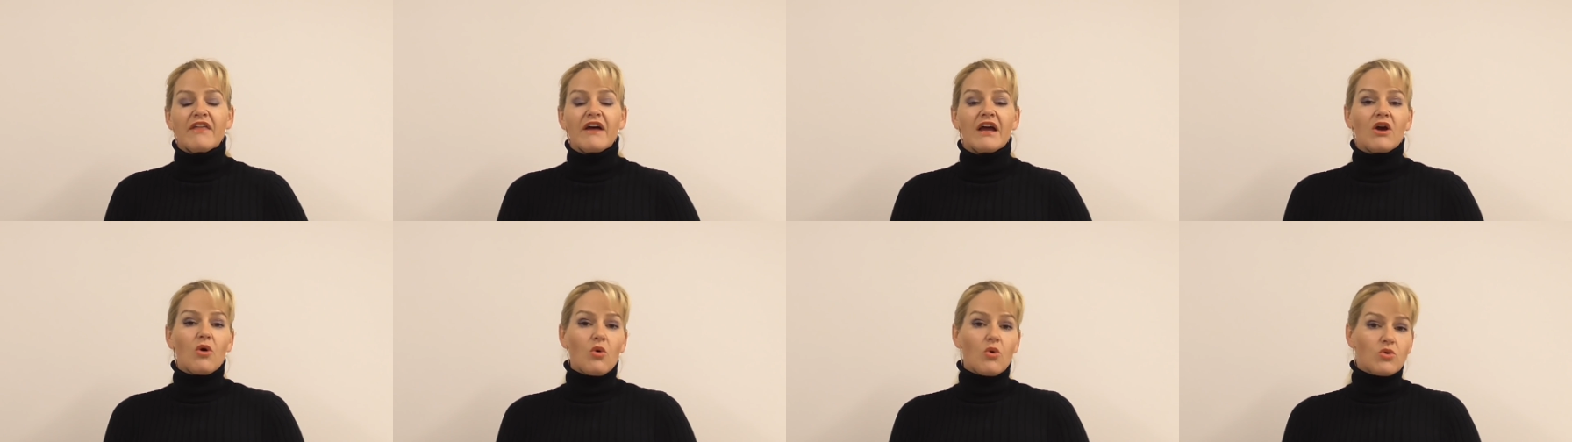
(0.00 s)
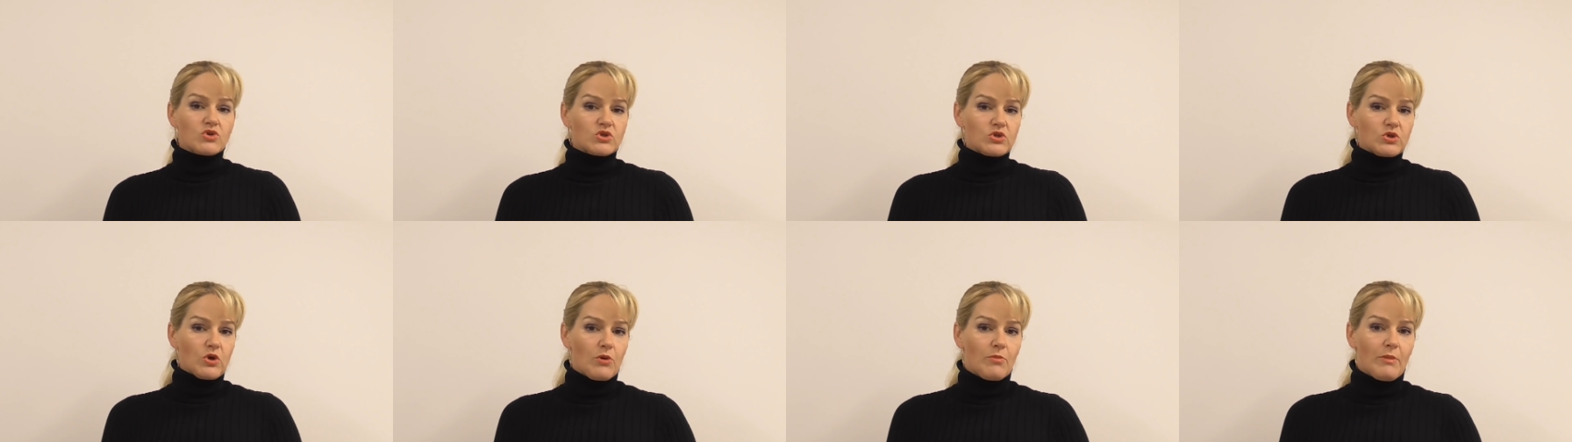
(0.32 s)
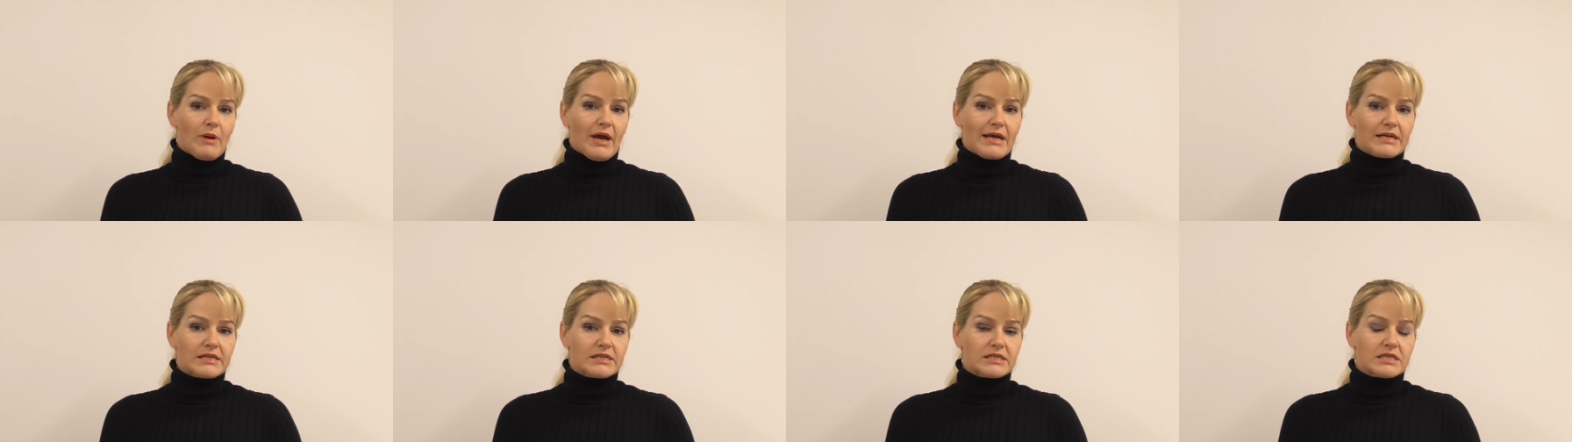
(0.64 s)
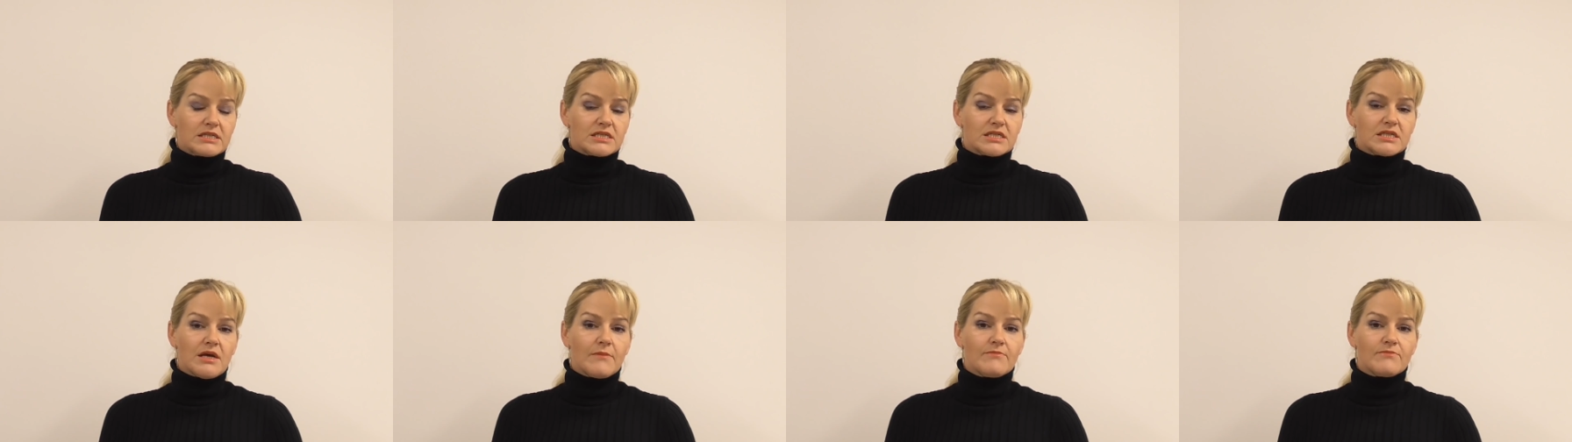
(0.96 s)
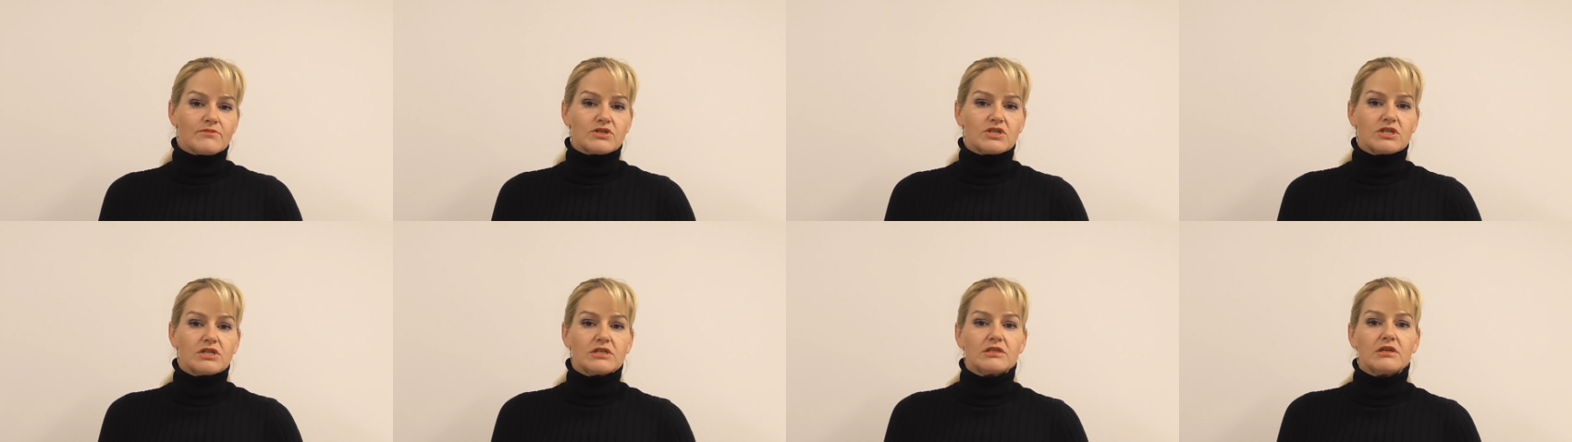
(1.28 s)
They also made an
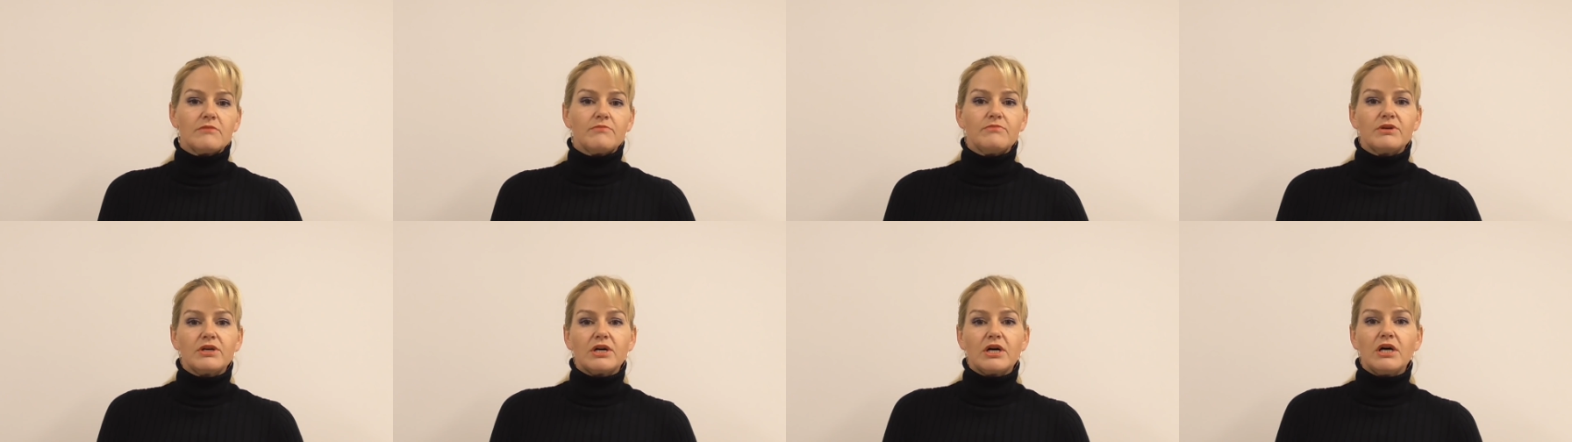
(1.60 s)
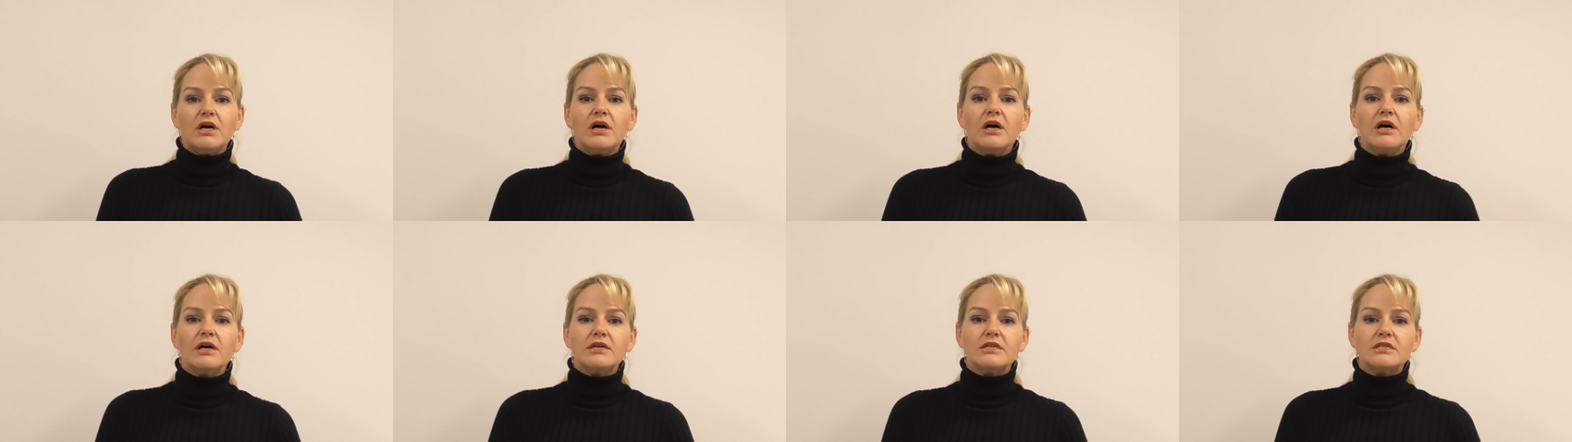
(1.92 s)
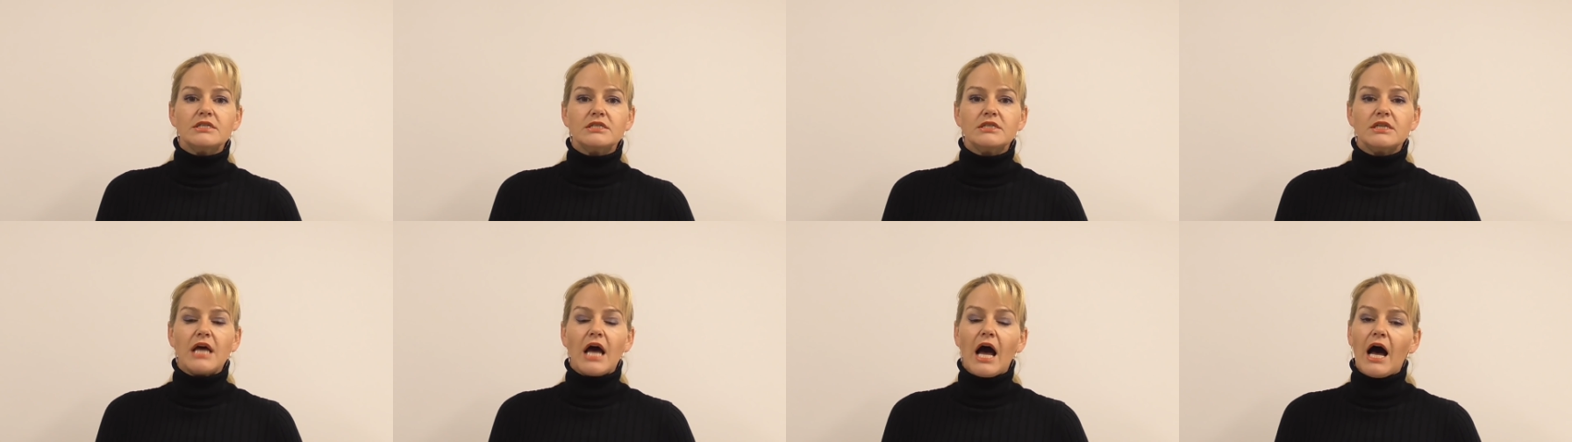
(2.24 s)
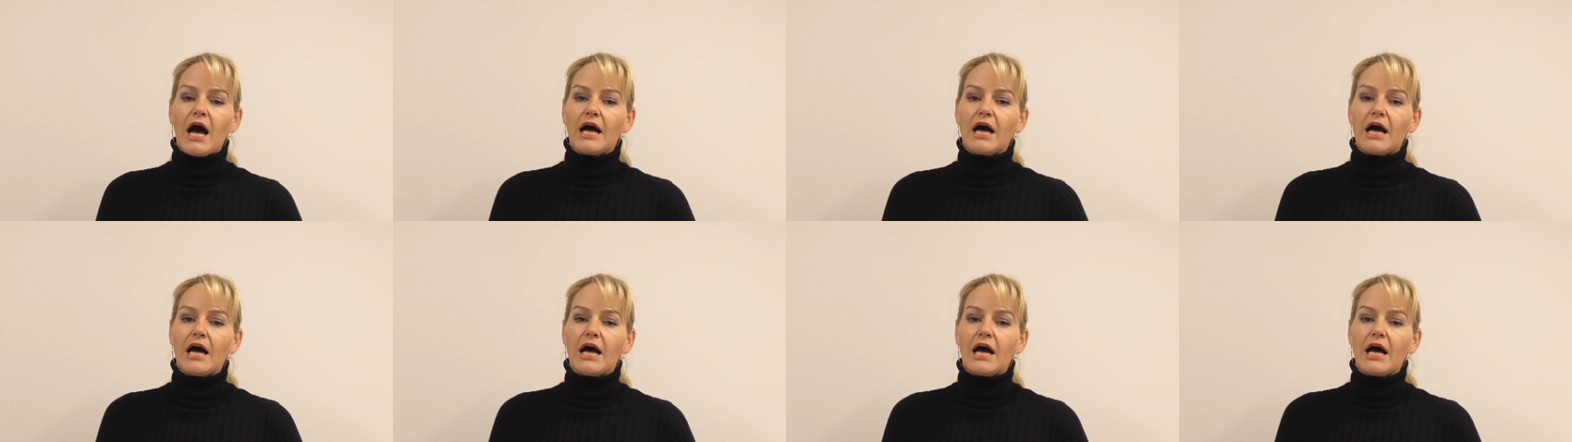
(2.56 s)
assumption that because